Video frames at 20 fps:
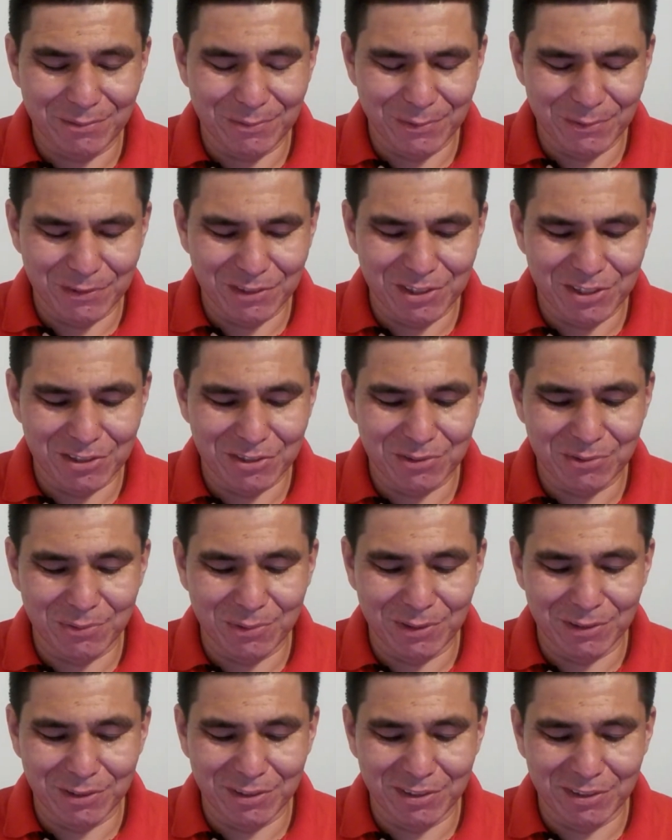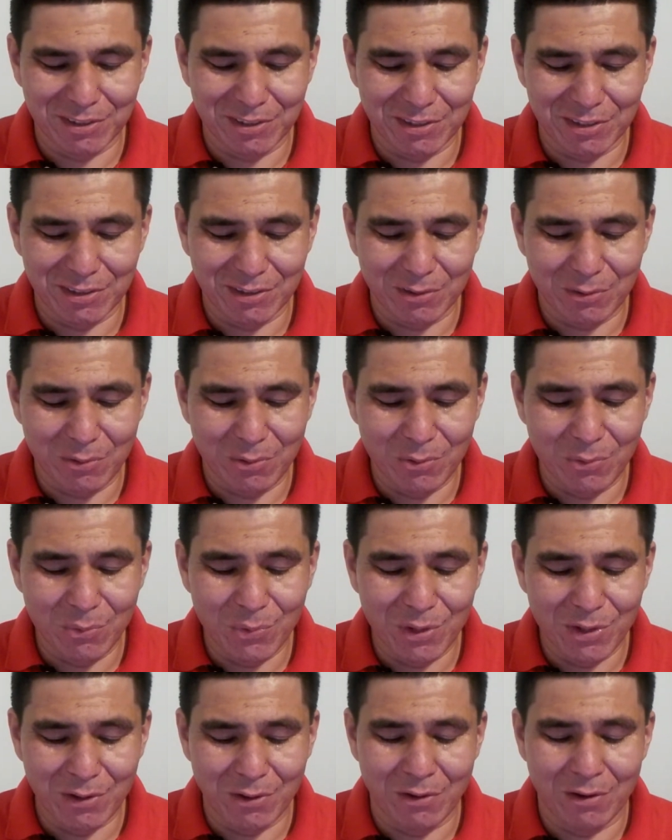We just wanted to tell who
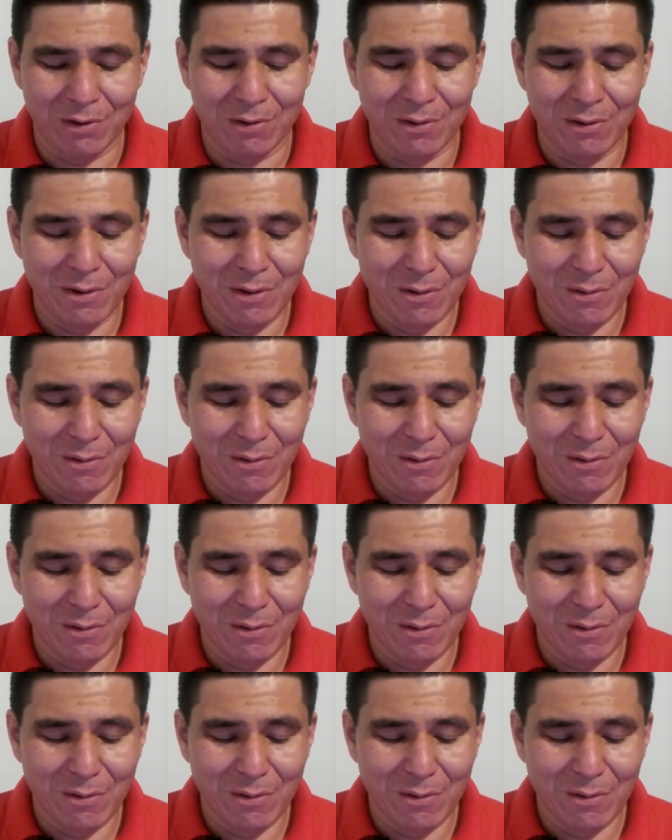we are.